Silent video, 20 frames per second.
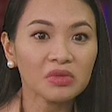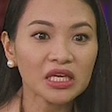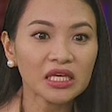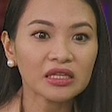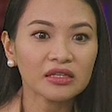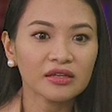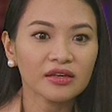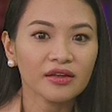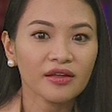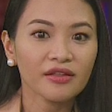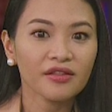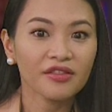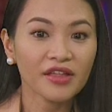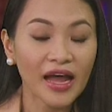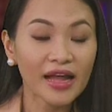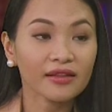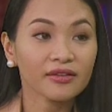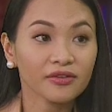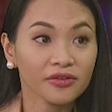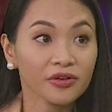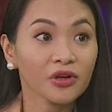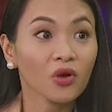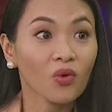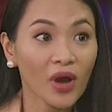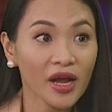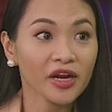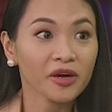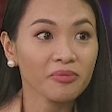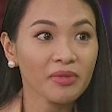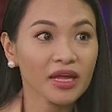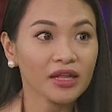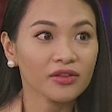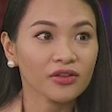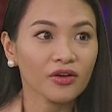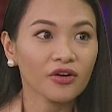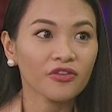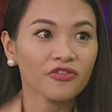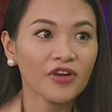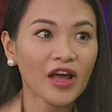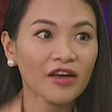meet that requirement
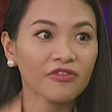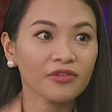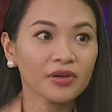of